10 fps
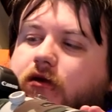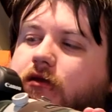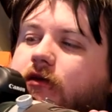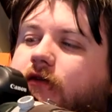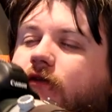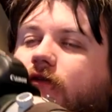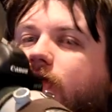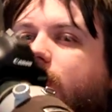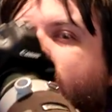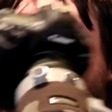This is
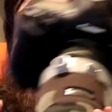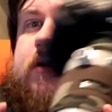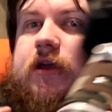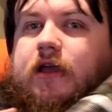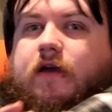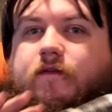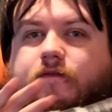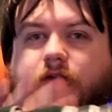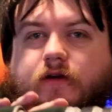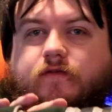attached to a
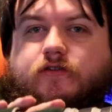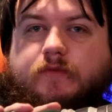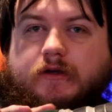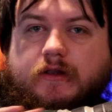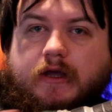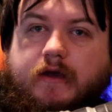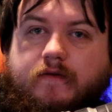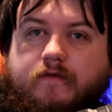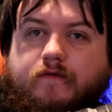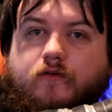500mm
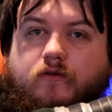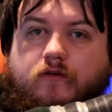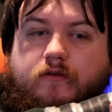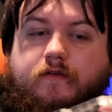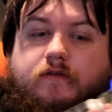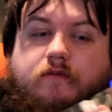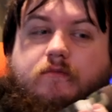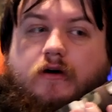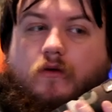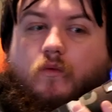f4. This is the
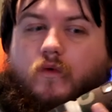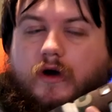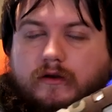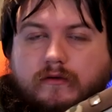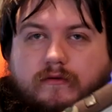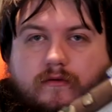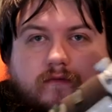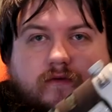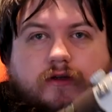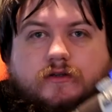Mark I
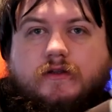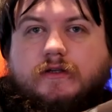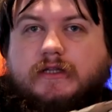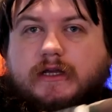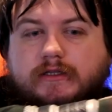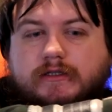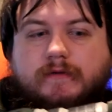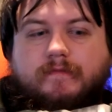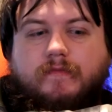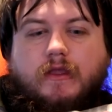version of this lens.
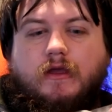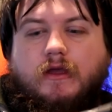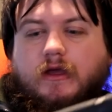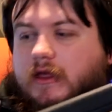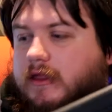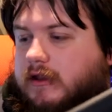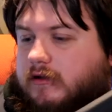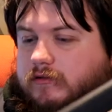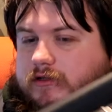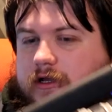And then
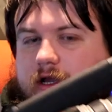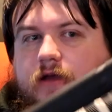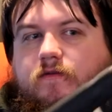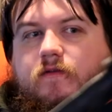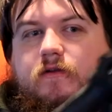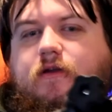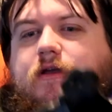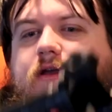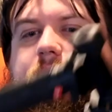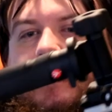I also have
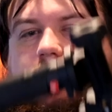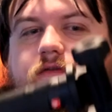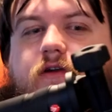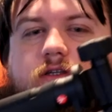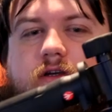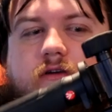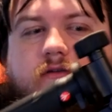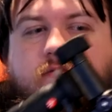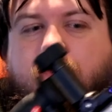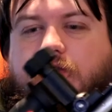a Manfrotto
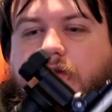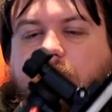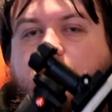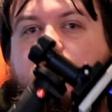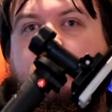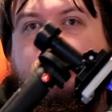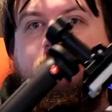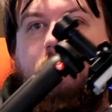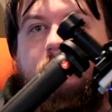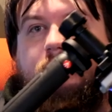
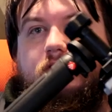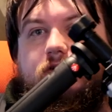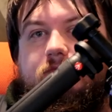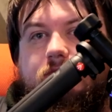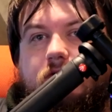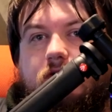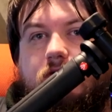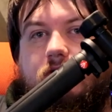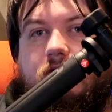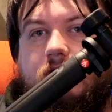monopod
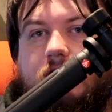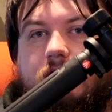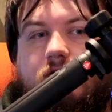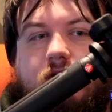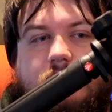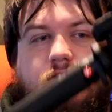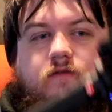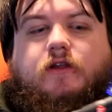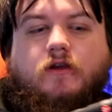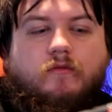on here. This is actually a
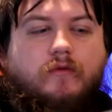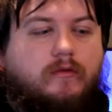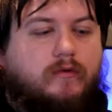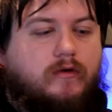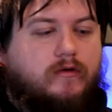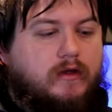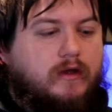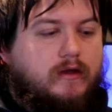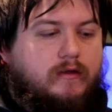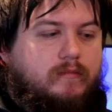video monopod,
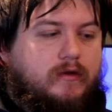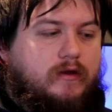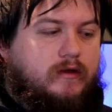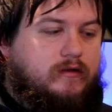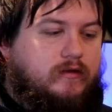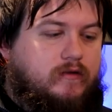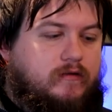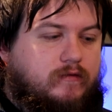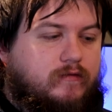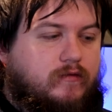but
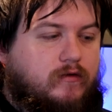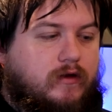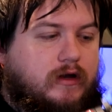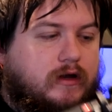using it for